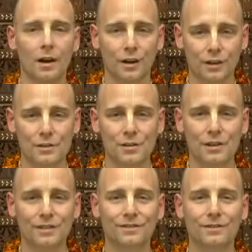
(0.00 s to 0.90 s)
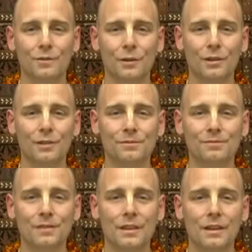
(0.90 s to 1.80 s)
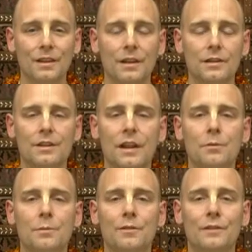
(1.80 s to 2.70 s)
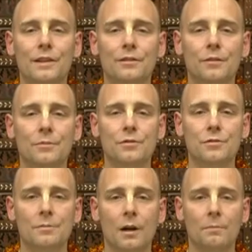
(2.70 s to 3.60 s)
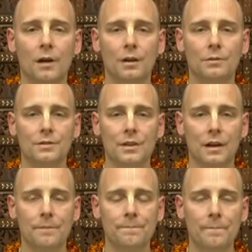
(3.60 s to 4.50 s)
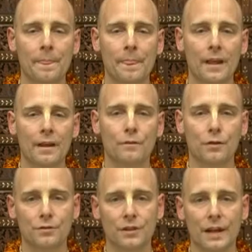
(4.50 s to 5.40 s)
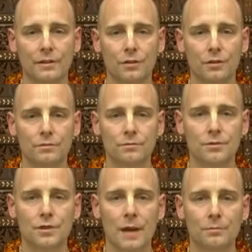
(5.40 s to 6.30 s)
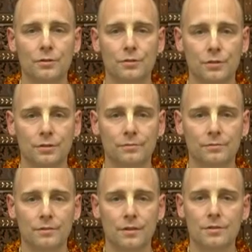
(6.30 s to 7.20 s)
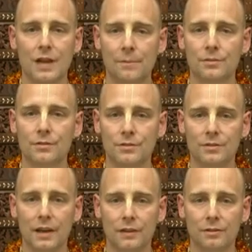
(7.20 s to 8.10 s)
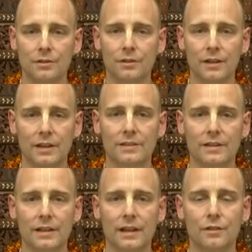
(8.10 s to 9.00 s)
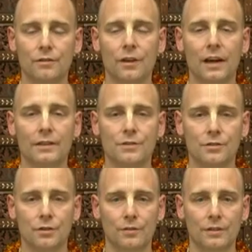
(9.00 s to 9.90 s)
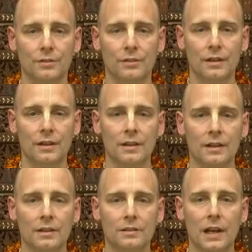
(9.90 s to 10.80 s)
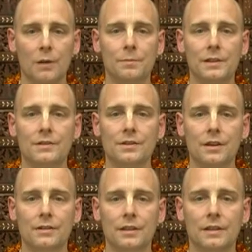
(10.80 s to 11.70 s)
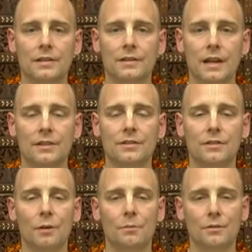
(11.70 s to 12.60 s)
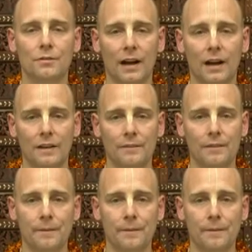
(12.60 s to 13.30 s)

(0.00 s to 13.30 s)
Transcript: Hare Krishna, welcome. Today we'll be reading from the Srimad Bhagavatam, first canto, chapter 2. The chapter is entitled Divinity and Divine Service. Today we'll be discussing text number 5.